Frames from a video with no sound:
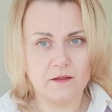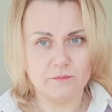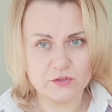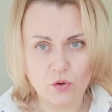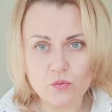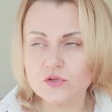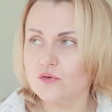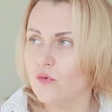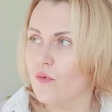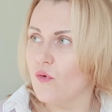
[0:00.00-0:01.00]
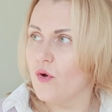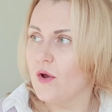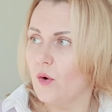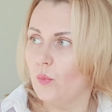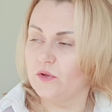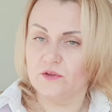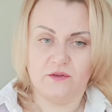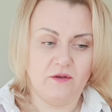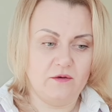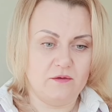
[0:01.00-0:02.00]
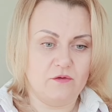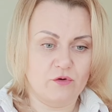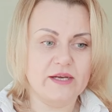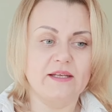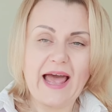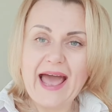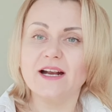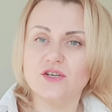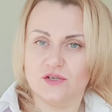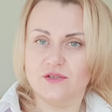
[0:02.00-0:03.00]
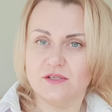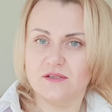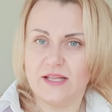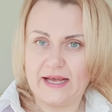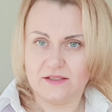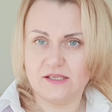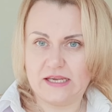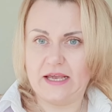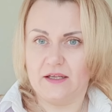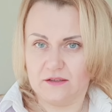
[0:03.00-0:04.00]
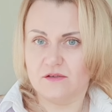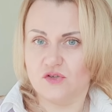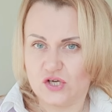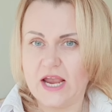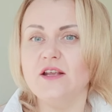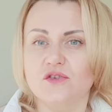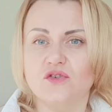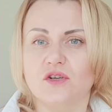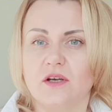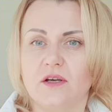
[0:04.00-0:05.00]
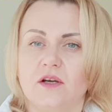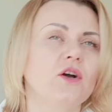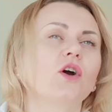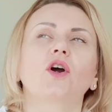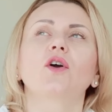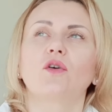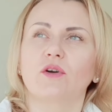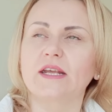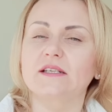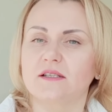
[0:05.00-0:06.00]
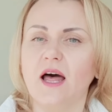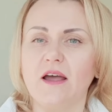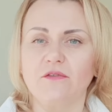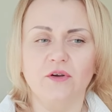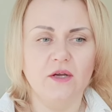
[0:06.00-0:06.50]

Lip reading: but also with real actions that can change her or his life,